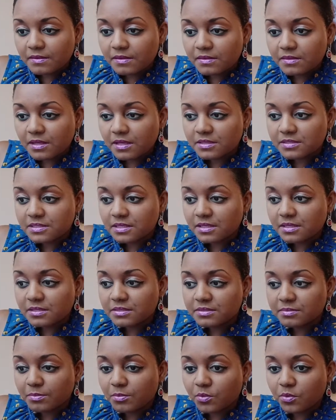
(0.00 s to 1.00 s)
They said
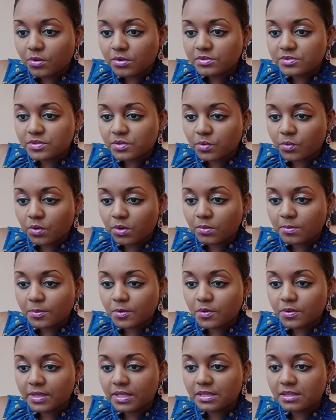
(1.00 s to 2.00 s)
it's more
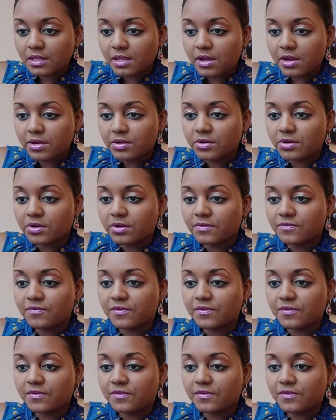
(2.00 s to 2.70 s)
durable and lighter.